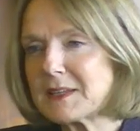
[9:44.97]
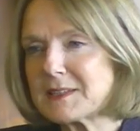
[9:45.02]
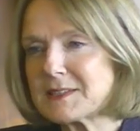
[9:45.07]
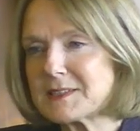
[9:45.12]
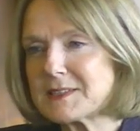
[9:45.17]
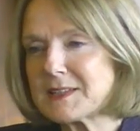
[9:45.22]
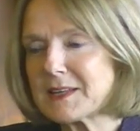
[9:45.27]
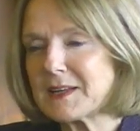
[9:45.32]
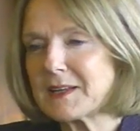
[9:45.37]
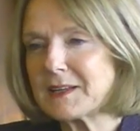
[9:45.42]

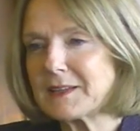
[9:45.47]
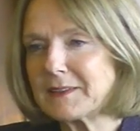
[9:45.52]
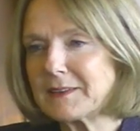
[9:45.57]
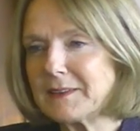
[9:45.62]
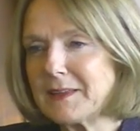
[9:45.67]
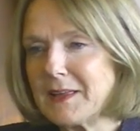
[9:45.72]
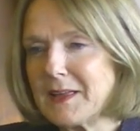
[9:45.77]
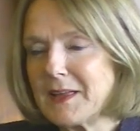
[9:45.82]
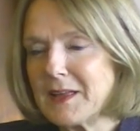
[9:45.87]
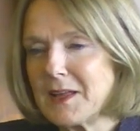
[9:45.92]
as. Uh,
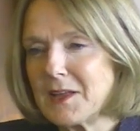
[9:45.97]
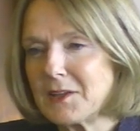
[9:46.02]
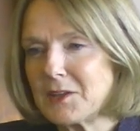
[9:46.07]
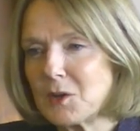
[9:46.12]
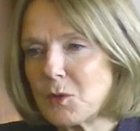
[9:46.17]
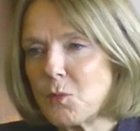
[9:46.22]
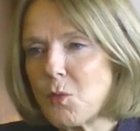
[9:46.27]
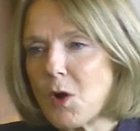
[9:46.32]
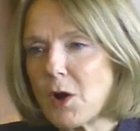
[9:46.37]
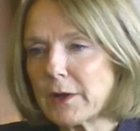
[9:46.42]
you
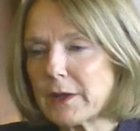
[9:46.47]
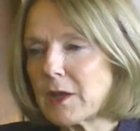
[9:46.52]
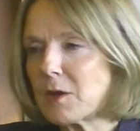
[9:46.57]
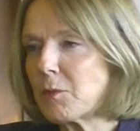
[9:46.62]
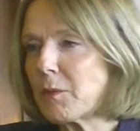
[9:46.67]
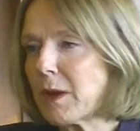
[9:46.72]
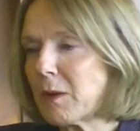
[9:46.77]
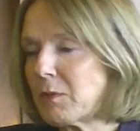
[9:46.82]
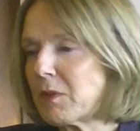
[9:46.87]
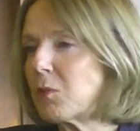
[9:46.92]
know, walking
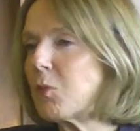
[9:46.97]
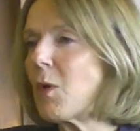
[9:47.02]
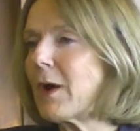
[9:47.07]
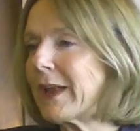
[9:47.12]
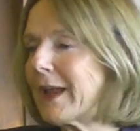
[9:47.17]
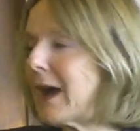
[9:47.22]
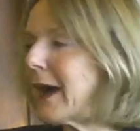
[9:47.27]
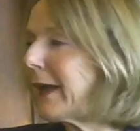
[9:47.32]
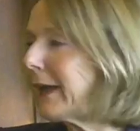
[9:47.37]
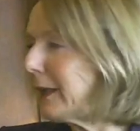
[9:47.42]
around with
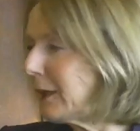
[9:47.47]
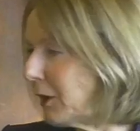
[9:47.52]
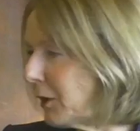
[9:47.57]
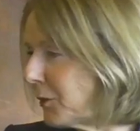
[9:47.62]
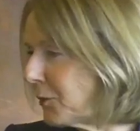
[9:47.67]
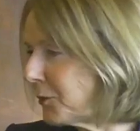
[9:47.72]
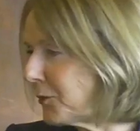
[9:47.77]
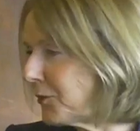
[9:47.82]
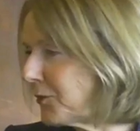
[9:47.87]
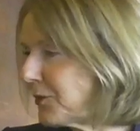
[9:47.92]
one eye
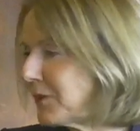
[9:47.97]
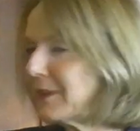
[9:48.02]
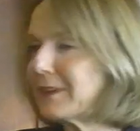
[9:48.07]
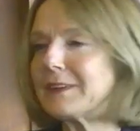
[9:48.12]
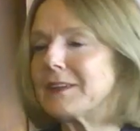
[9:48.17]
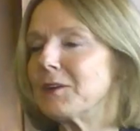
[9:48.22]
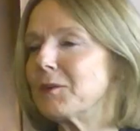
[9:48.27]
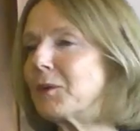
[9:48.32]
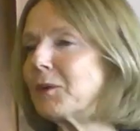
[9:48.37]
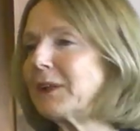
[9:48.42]
closed.
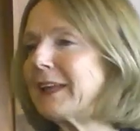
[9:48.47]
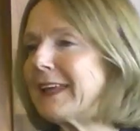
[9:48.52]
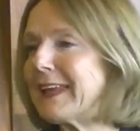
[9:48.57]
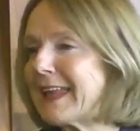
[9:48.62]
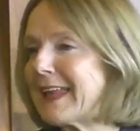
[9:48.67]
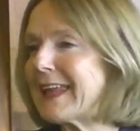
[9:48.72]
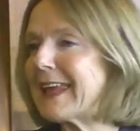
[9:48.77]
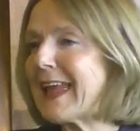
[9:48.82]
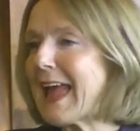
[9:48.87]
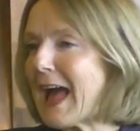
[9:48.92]
There you're you only go.
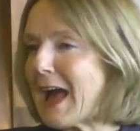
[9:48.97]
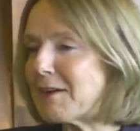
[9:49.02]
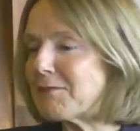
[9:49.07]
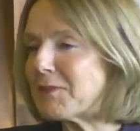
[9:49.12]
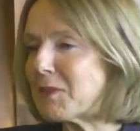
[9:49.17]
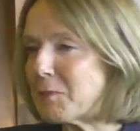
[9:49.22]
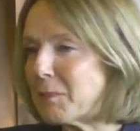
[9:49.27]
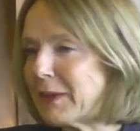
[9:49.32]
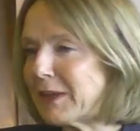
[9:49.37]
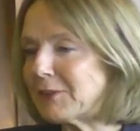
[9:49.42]
getting
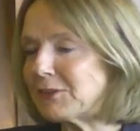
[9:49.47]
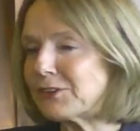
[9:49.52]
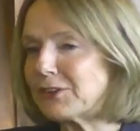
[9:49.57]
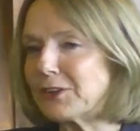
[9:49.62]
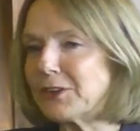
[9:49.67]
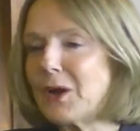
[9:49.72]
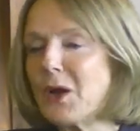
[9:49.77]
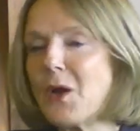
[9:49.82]
half the picture